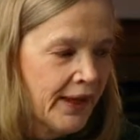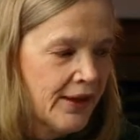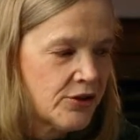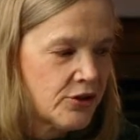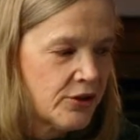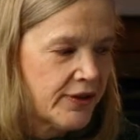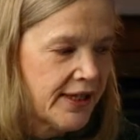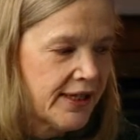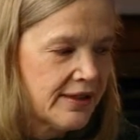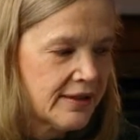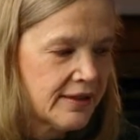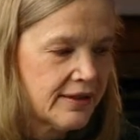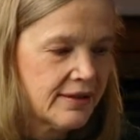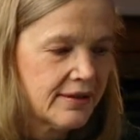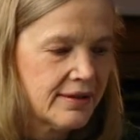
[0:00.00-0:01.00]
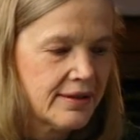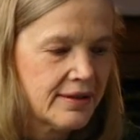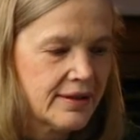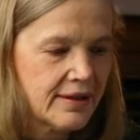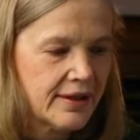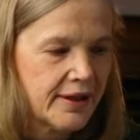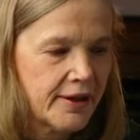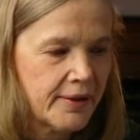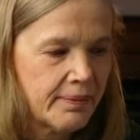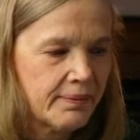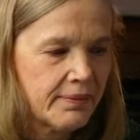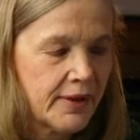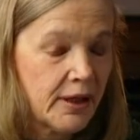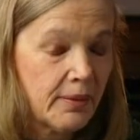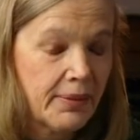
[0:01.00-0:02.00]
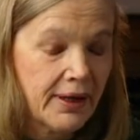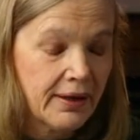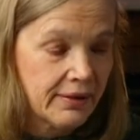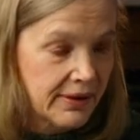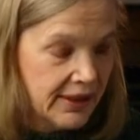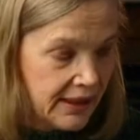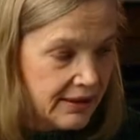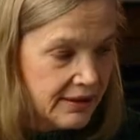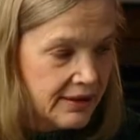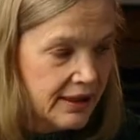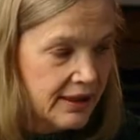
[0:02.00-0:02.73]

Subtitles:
So that is about that.